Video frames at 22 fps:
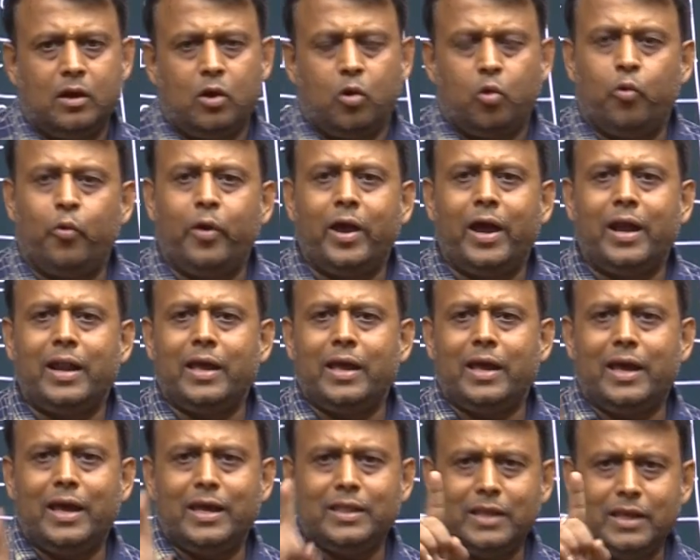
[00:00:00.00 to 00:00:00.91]
Where
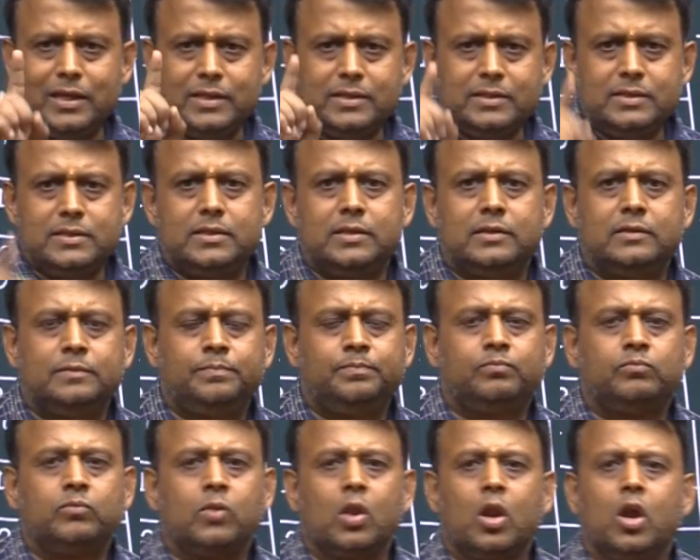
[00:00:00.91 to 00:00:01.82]
n is
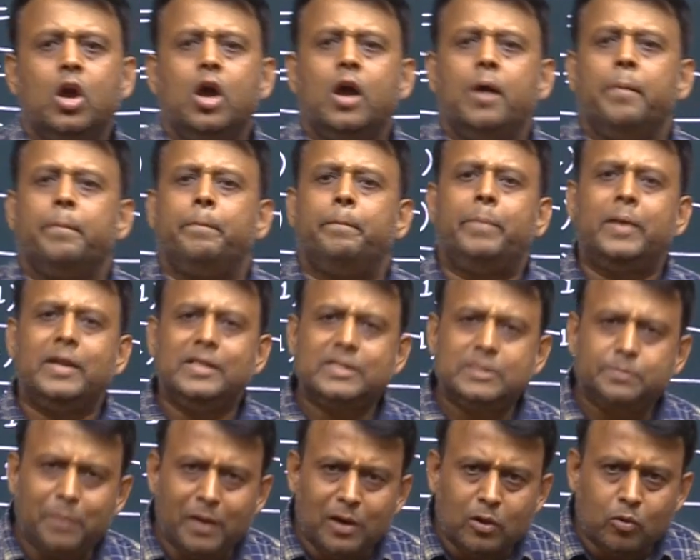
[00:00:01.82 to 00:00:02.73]

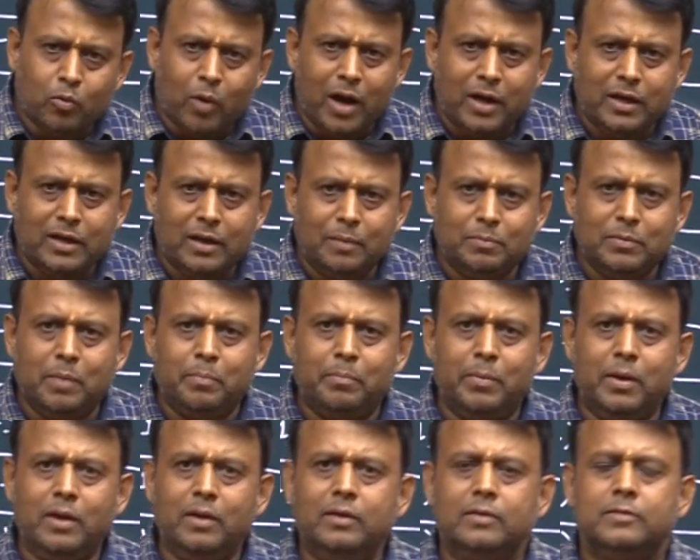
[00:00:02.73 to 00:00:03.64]
principal quantum
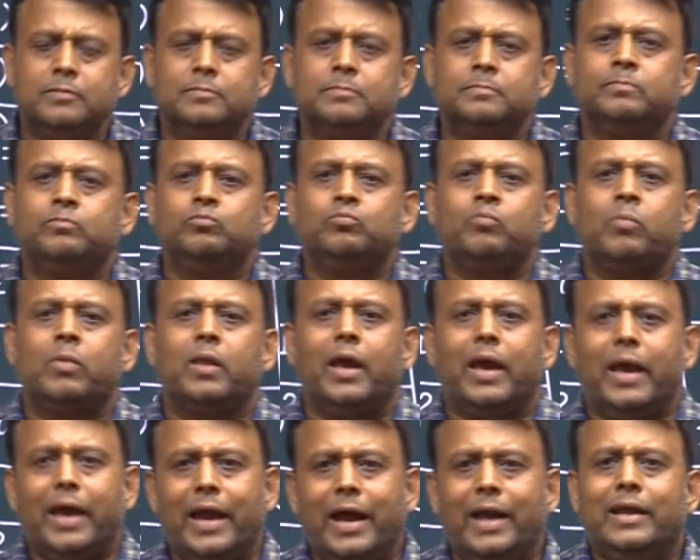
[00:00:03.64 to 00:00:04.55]
number
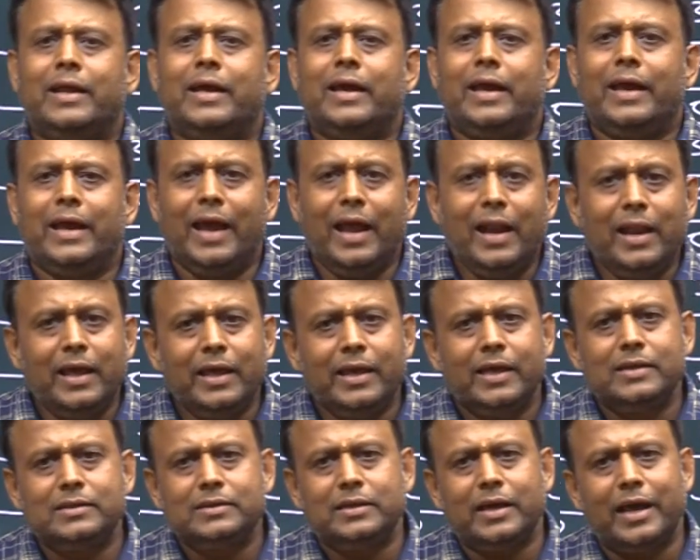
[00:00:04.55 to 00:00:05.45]
and L
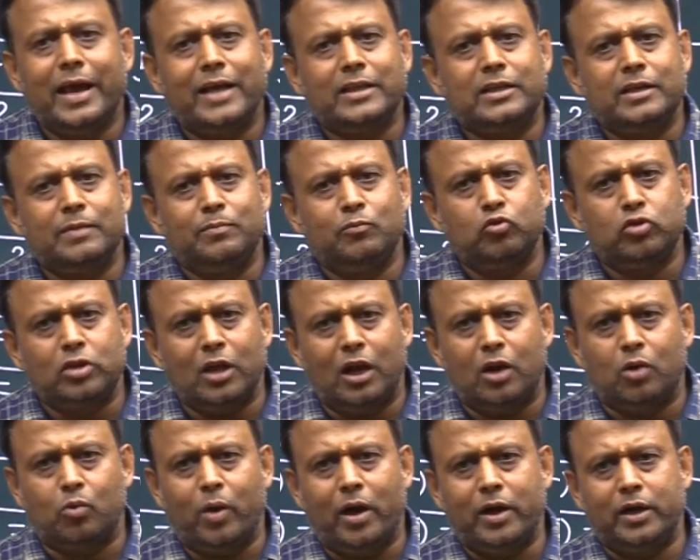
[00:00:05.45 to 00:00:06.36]
is
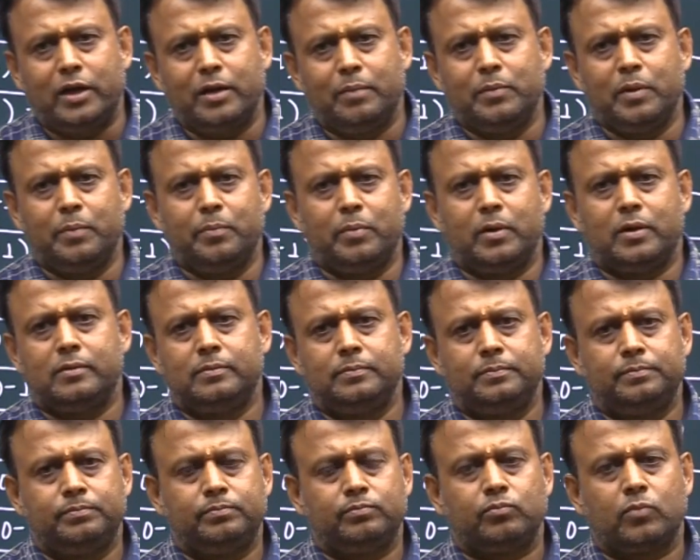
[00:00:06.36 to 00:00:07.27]
azimuthal quantum number.
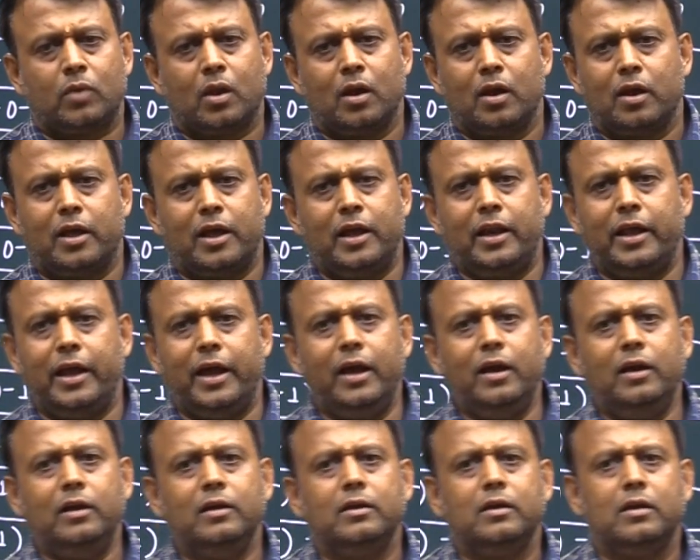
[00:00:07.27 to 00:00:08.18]

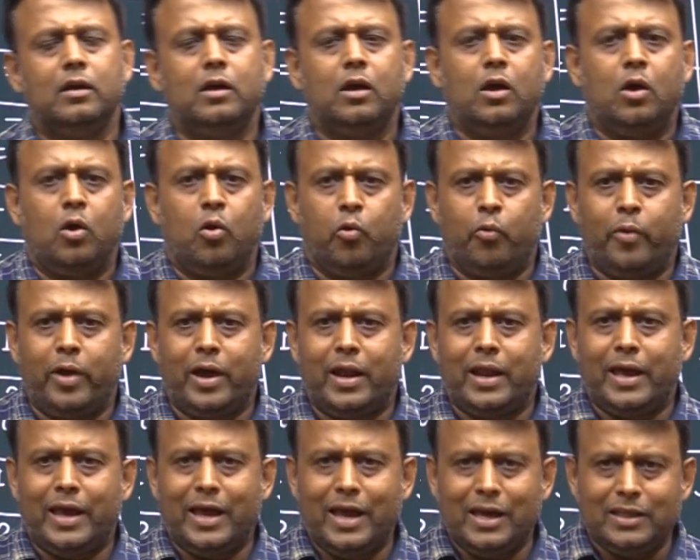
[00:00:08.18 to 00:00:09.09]
Clear?
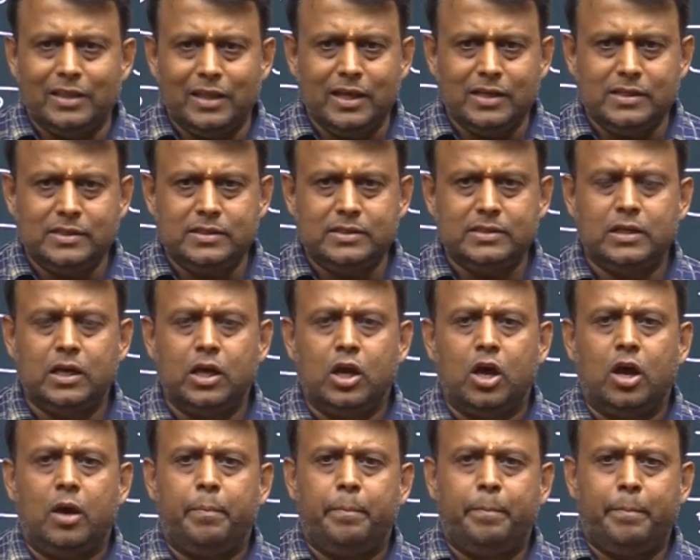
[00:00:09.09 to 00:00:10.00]
Where n is
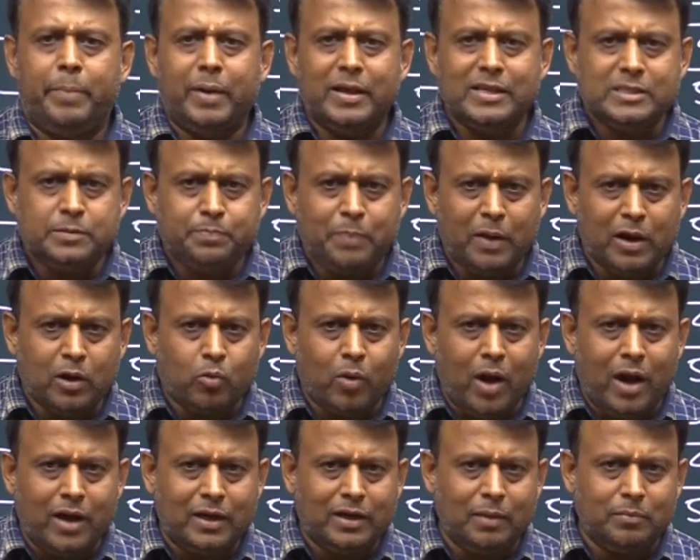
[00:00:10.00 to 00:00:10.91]
principal
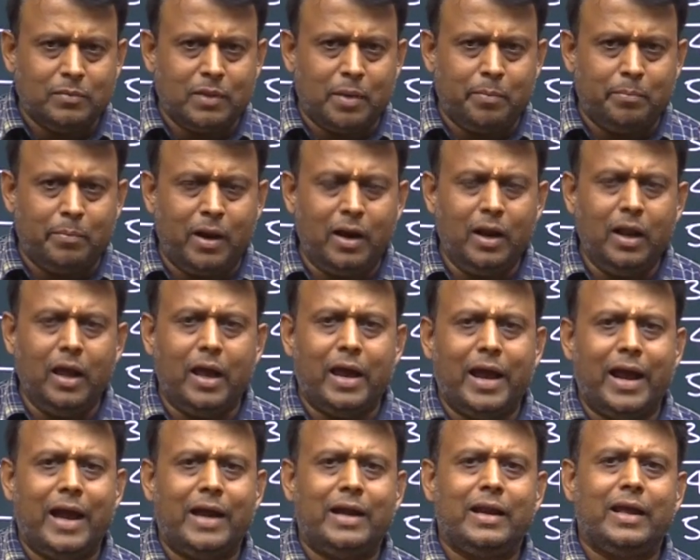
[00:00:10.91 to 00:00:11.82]
quantum number
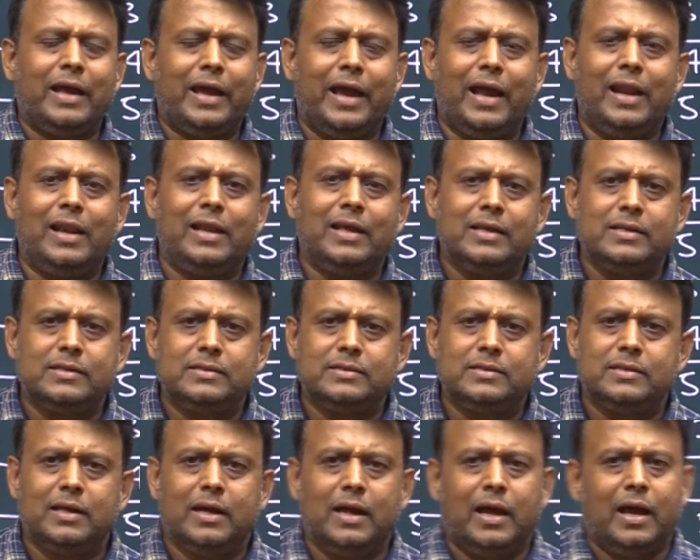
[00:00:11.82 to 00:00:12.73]
and L
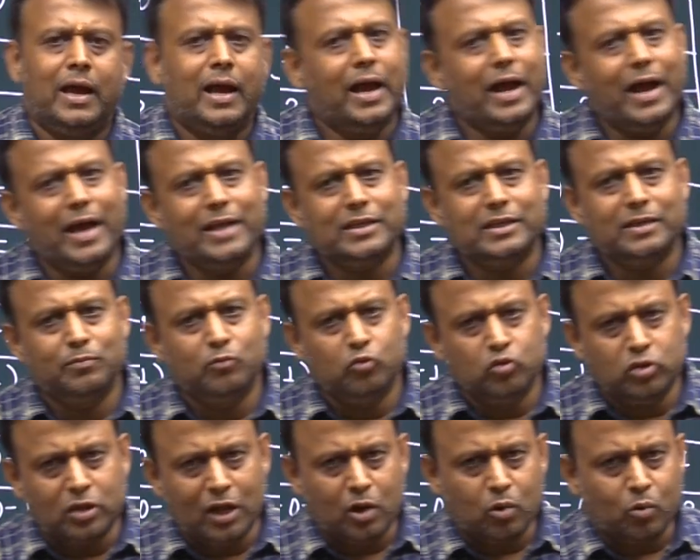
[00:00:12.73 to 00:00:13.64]
is
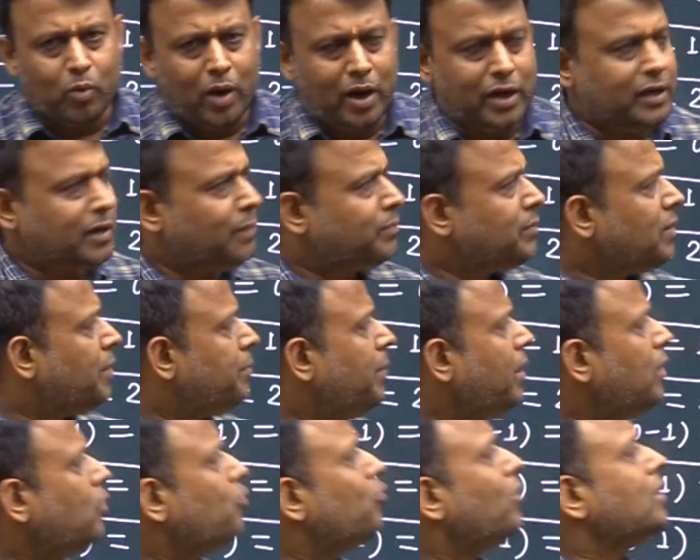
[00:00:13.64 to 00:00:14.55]
azimuthal quantum
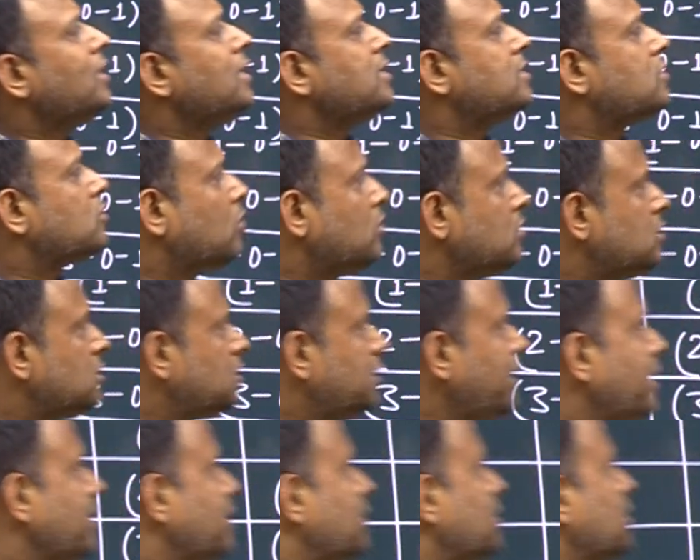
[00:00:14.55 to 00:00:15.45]
number, 1 is constant.